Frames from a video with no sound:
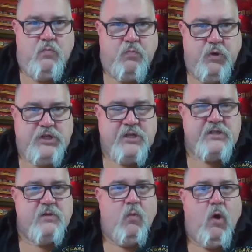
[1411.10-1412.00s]
breaching
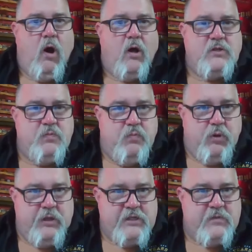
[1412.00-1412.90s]
some walls,
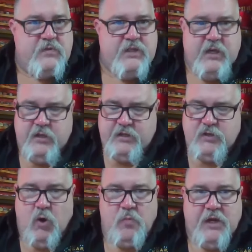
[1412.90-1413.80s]
pulling some ceilings,
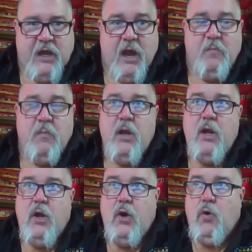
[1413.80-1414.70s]
opening up.
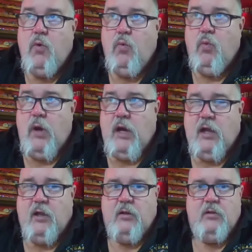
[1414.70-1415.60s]

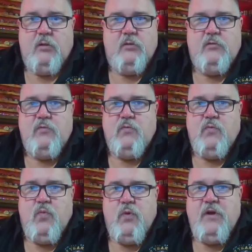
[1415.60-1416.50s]
Well,
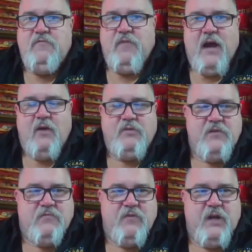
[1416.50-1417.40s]
we found
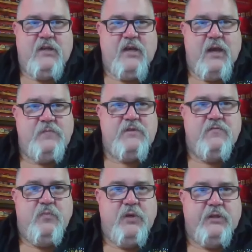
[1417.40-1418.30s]
different types
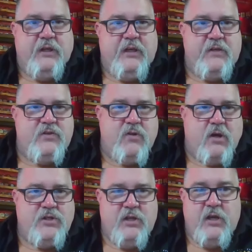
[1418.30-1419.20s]
of building
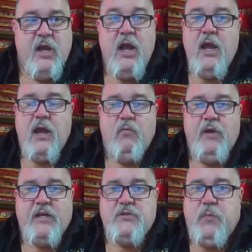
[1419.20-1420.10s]
construction and
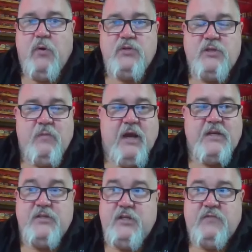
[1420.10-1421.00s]
we exposed some
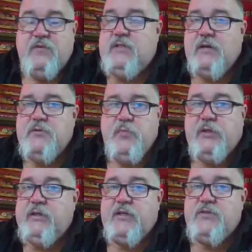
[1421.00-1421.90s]
guys to different types of
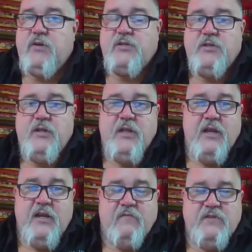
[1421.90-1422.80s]
building construction that
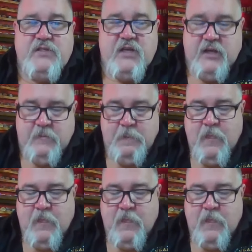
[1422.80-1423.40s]
they'd never seen